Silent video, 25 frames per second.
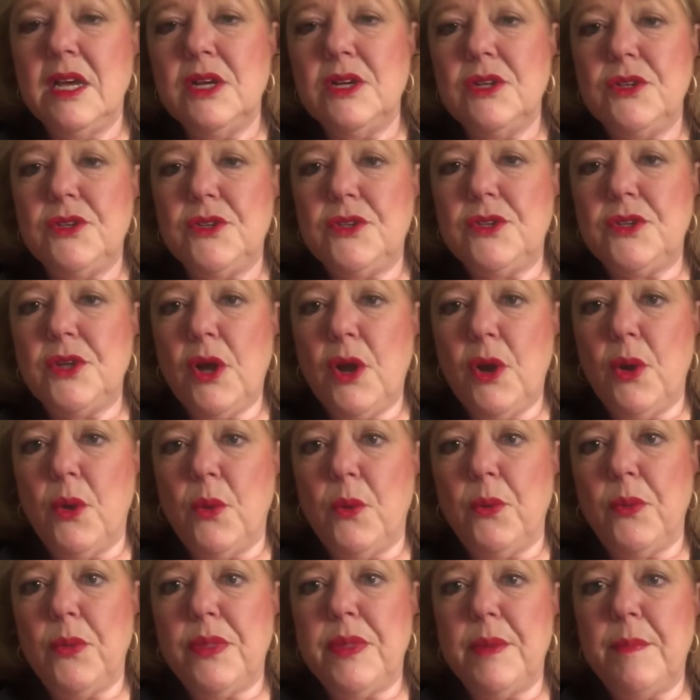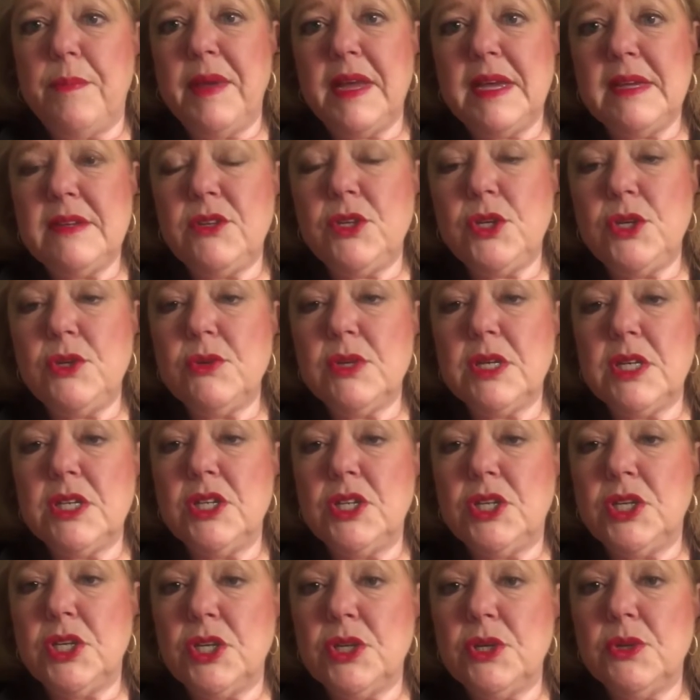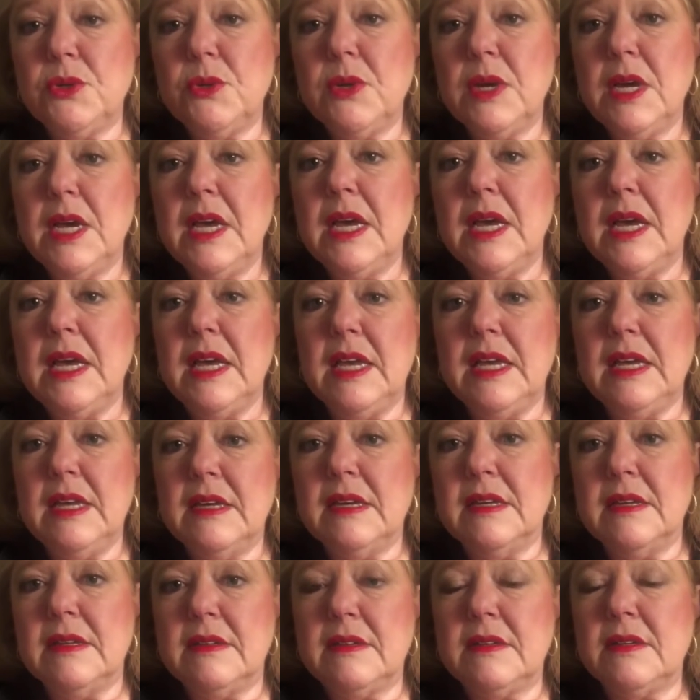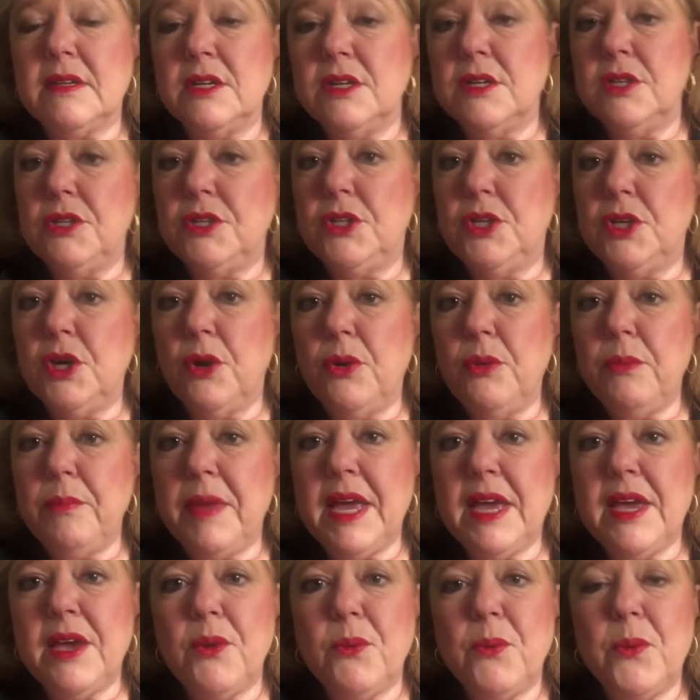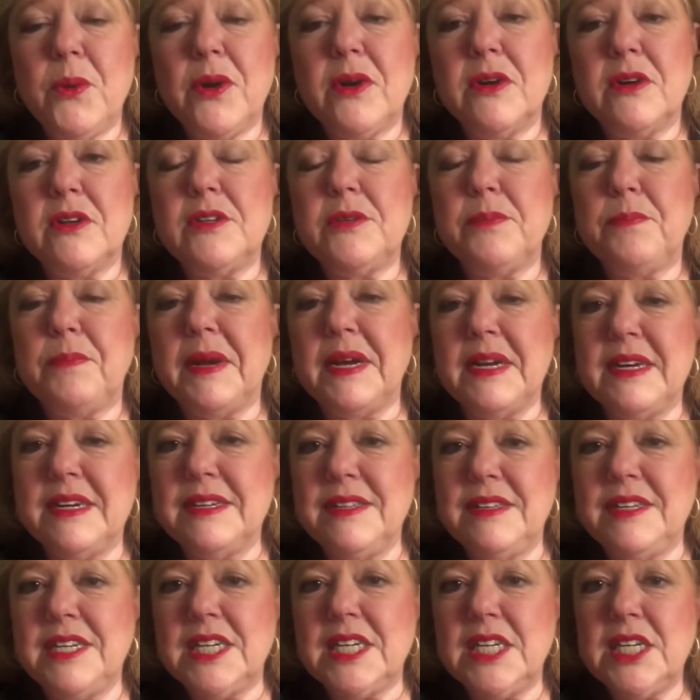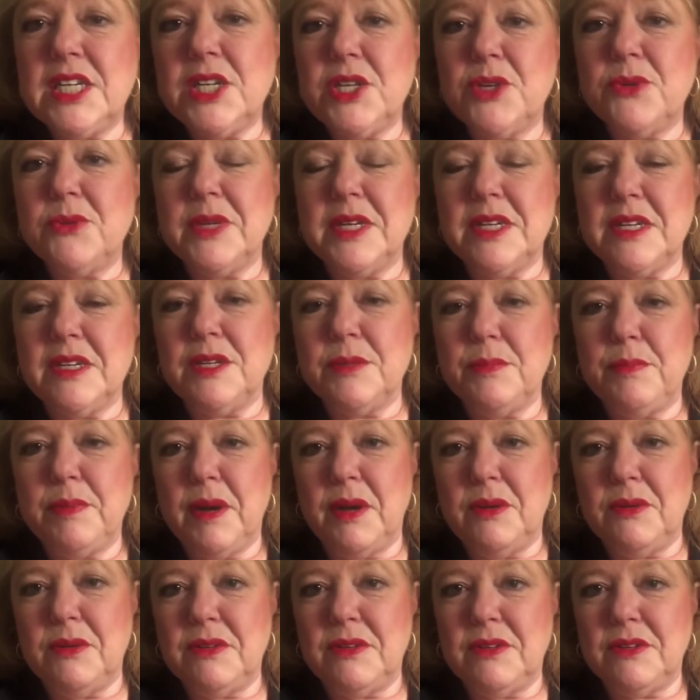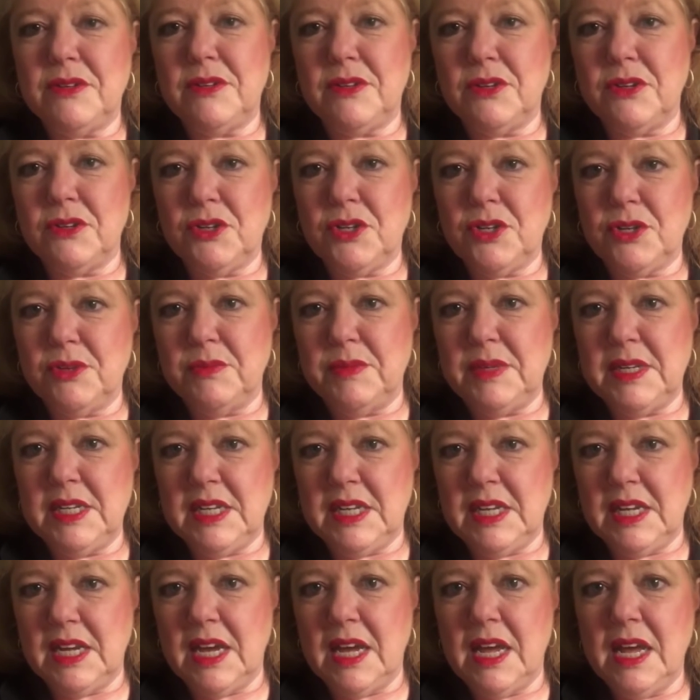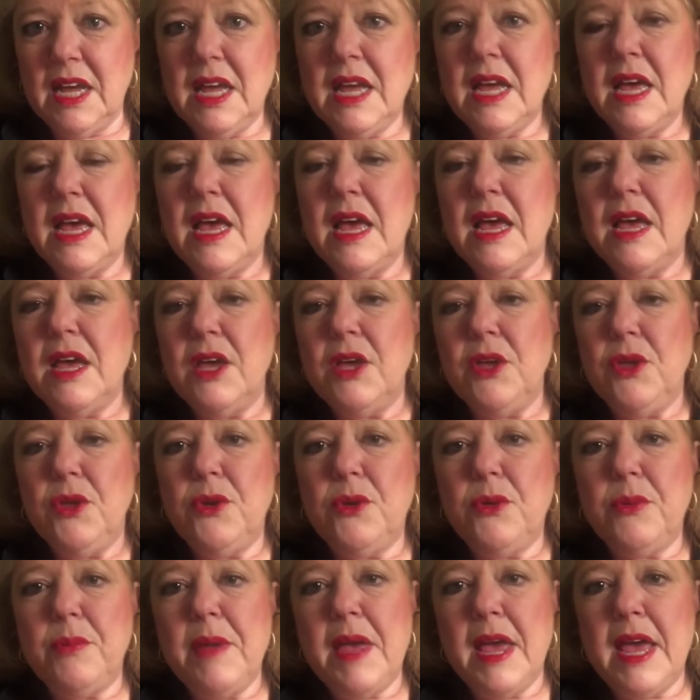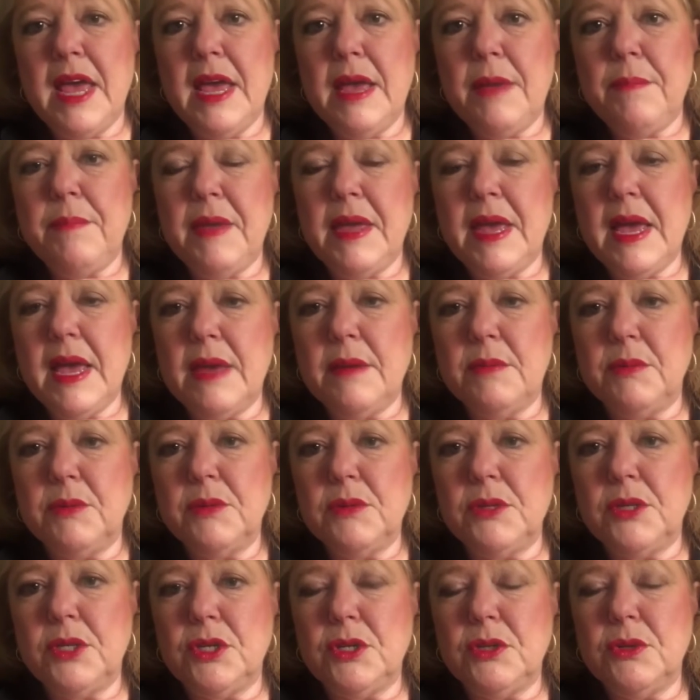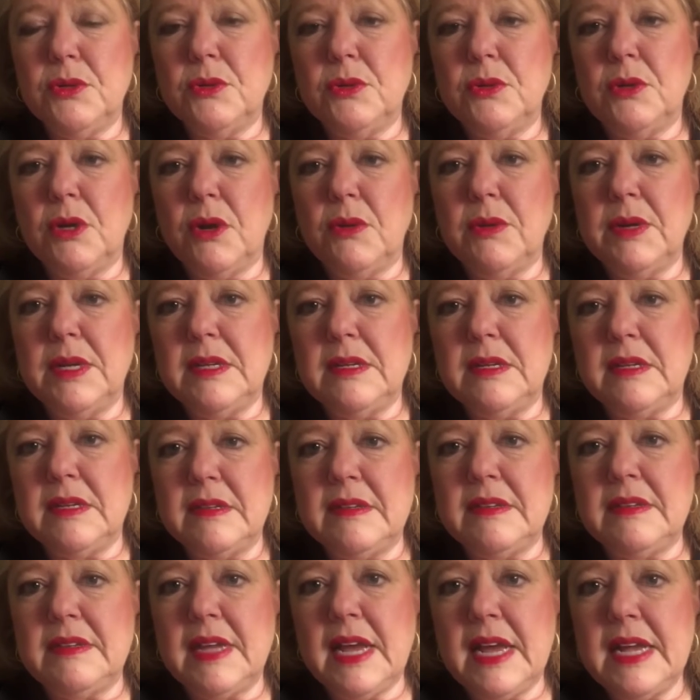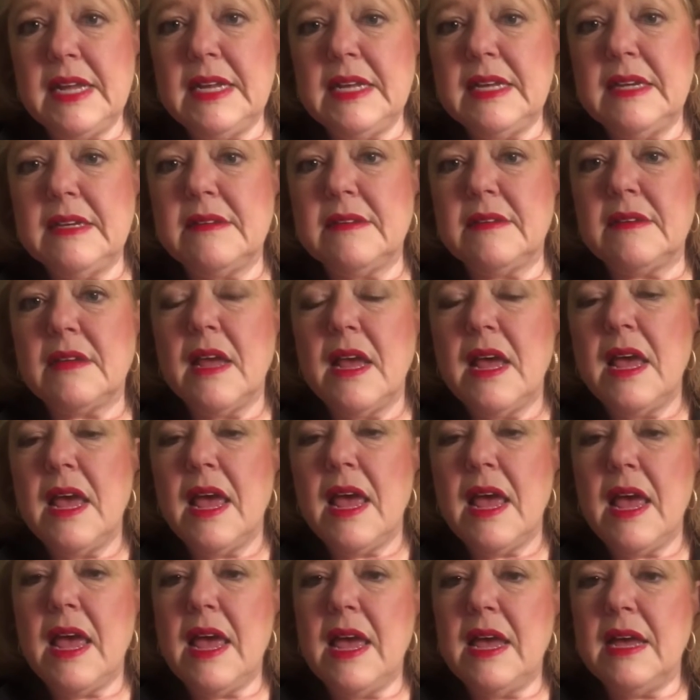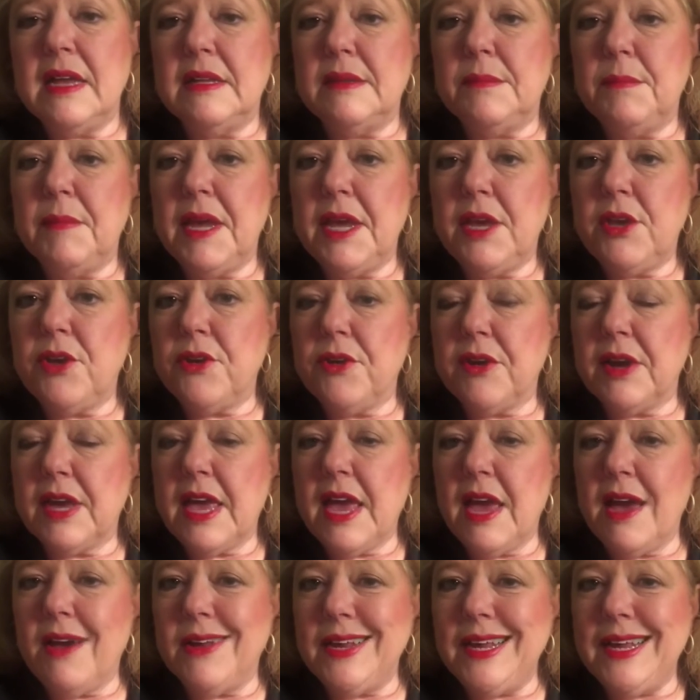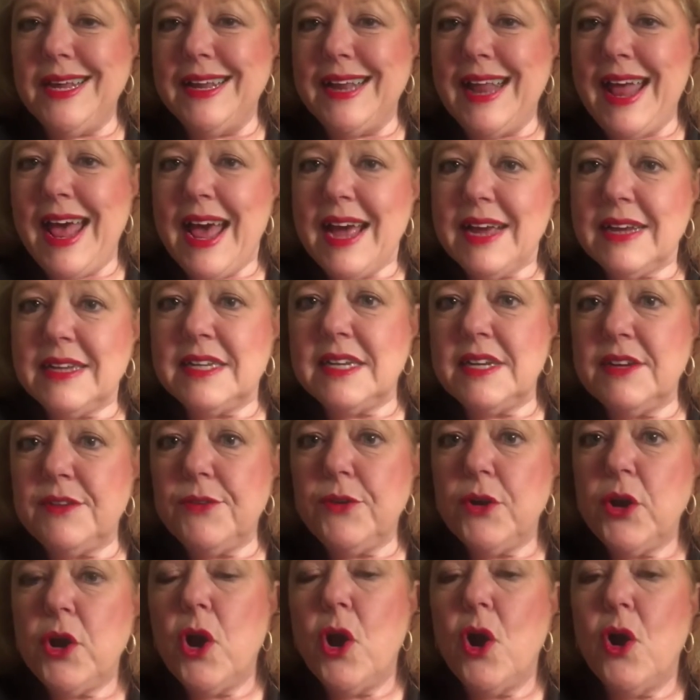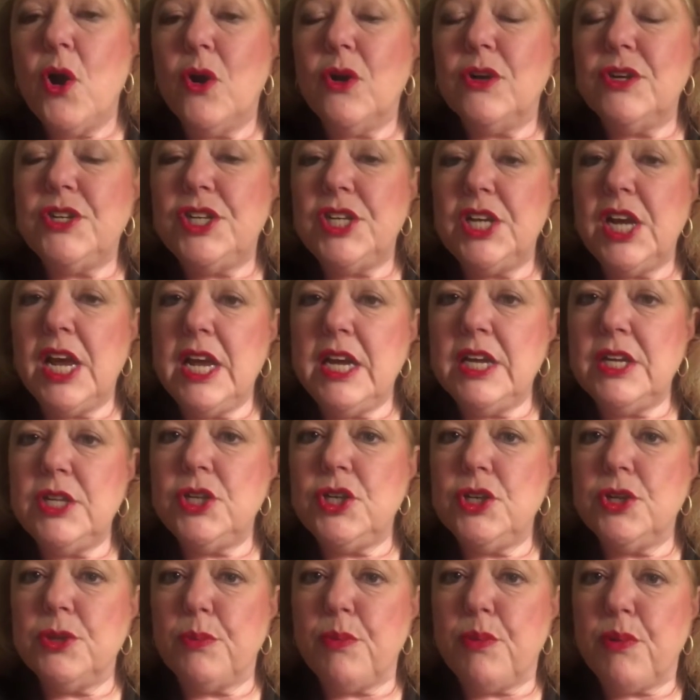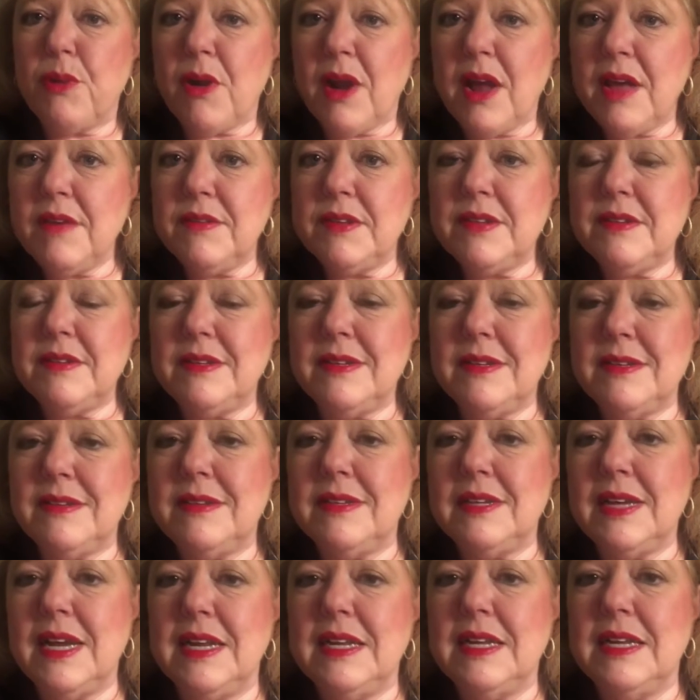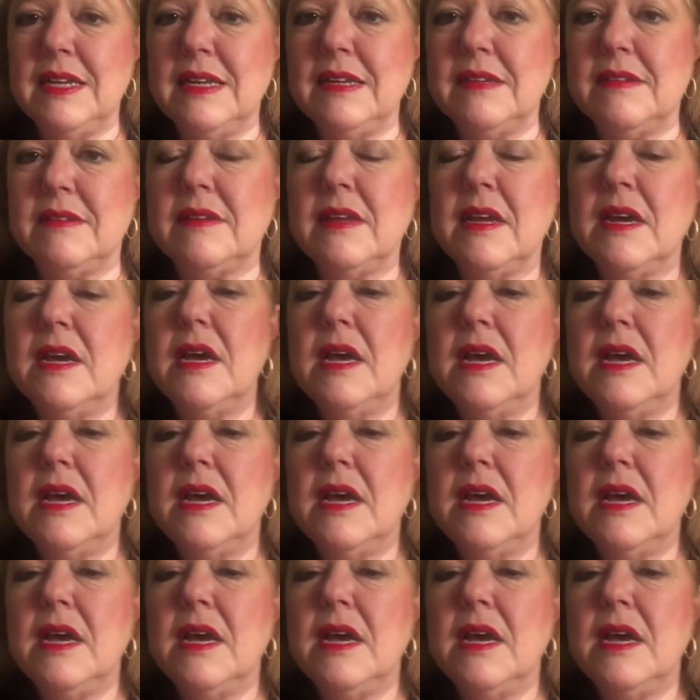So the best you can do is don't make it worse by continuing to post to social media. You may be able to go into settings and make your account inactive or change your privacy settings.